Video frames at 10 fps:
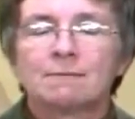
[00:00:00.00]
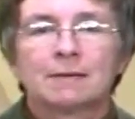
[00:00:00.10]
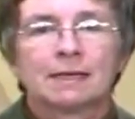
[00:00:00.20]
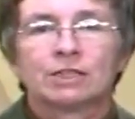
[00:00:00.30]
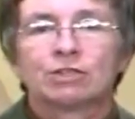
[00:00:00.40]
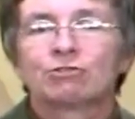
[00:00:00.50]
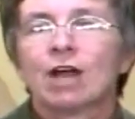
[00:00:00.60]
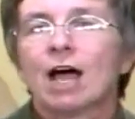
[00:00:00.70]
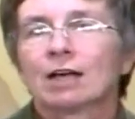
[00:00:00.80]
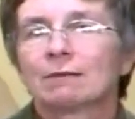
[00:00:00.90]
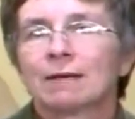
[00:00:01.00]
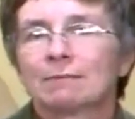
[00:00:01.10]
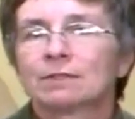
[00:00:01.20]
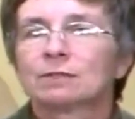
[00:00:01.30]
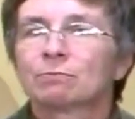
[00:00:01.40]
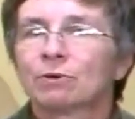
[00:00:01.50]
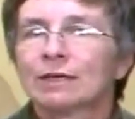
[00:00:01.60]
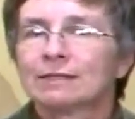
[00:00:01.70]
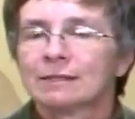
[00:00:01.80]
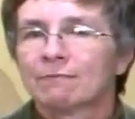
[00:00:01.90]
because you're not going to be able to
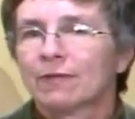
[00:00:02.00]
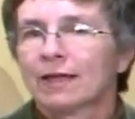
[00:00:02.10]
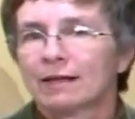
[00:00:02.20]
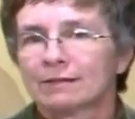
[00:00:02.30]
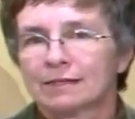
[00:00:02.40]
bring something else